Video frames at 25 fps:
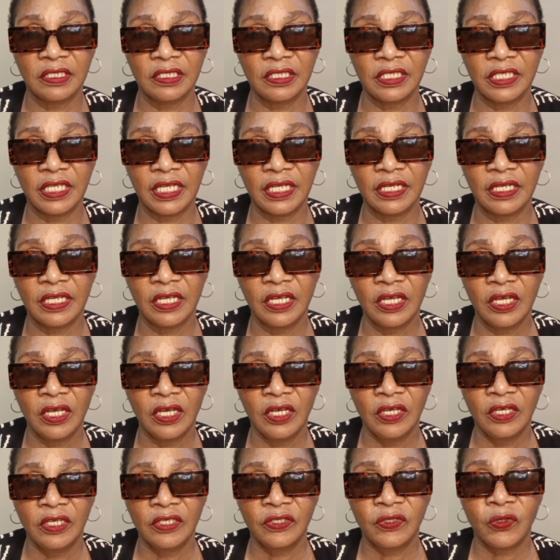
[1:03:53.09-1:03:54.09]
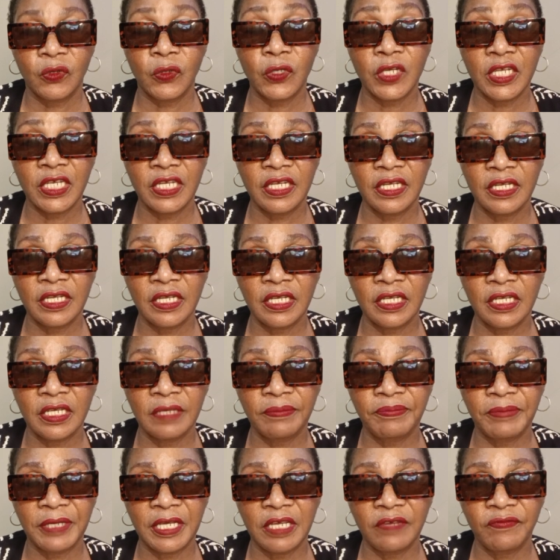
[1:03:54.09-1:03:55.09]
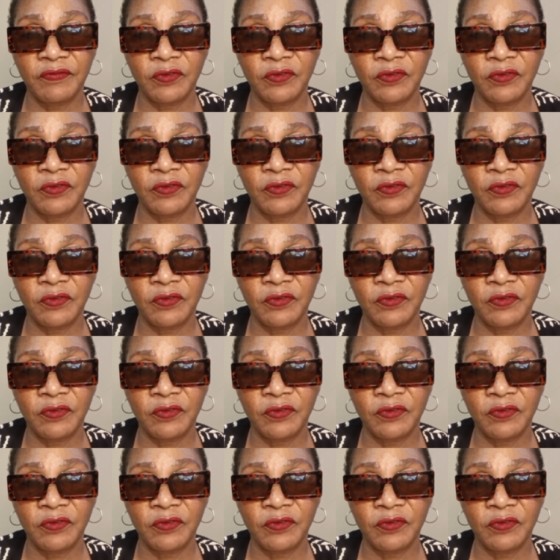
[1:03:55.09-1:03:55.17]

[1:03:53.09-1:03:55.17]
So did he pay for Emmanuel?